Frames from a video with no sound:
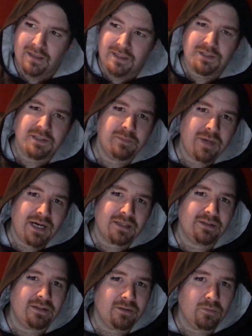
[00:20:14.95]
And she's
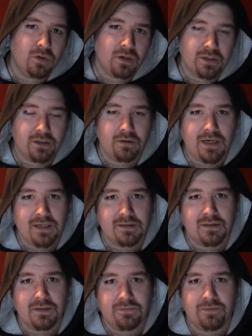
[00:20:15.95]
back there working her
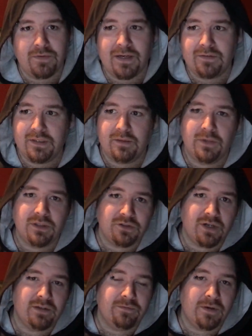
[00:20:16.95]
ass off for 5-10 minutes
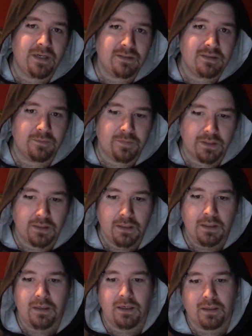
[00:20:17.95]
trying to find something
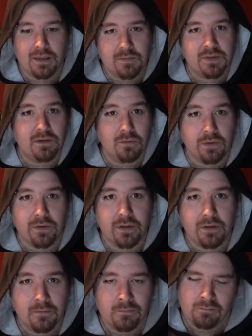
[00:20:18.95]
and comes out with
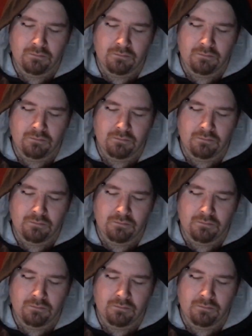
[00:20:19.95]
it.